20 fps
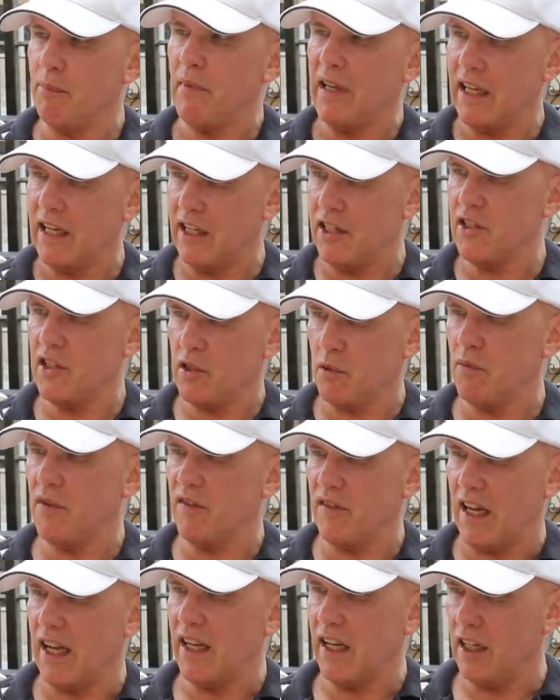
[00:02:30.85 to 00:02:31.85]
me into a
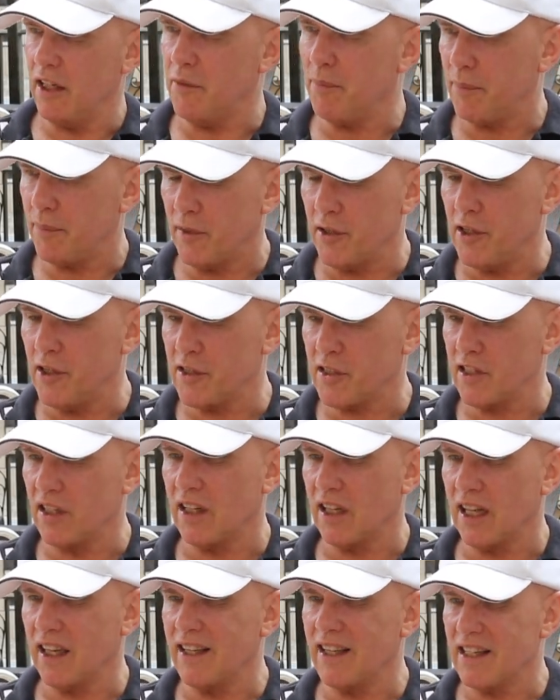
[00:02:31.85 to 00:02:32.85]
violent person,
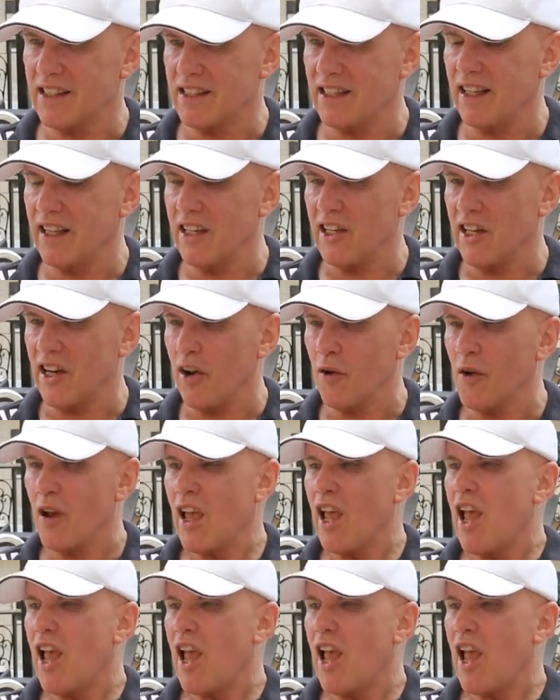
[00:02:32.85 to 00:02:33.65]
like, isn't it, you know?